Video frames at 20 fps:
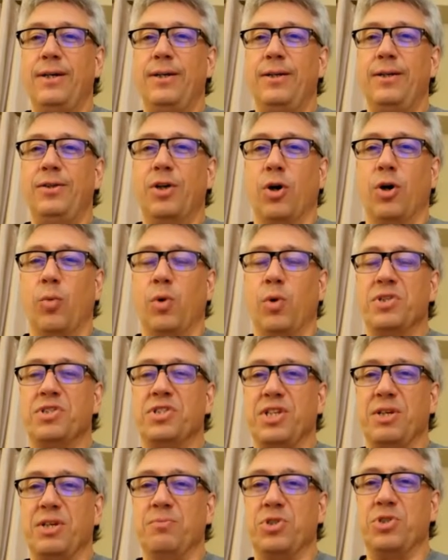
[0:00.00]
no one
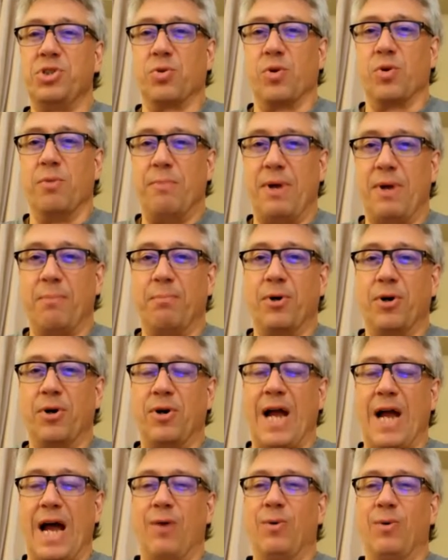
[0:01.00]
seems to
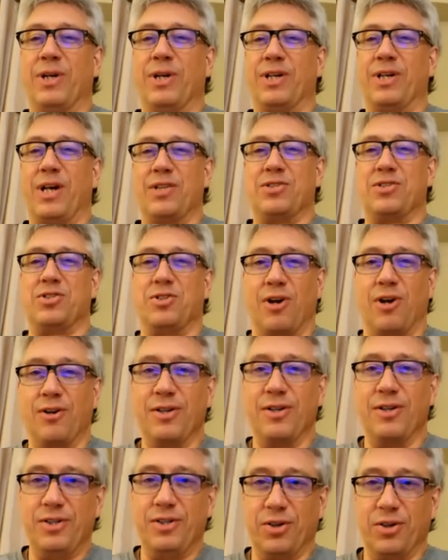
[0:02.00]
remember how it got
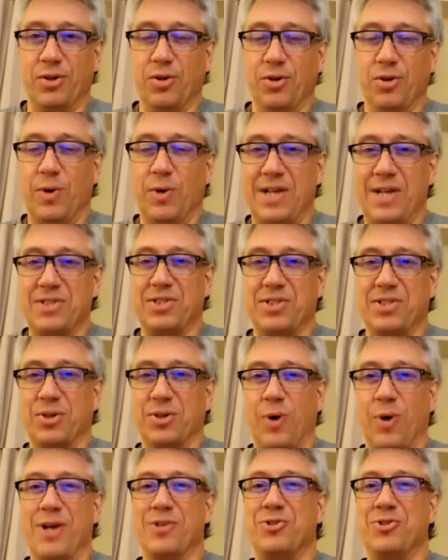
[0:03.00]
started or who asked the
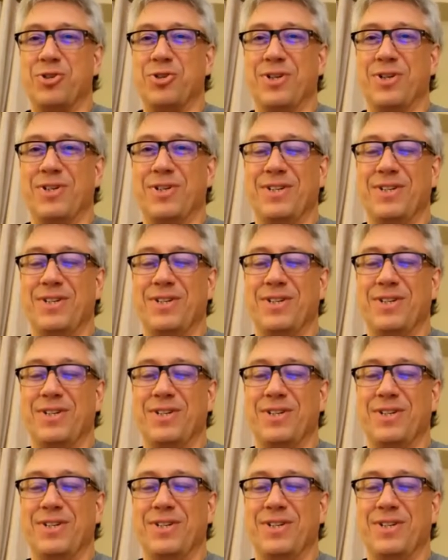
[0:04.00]
question.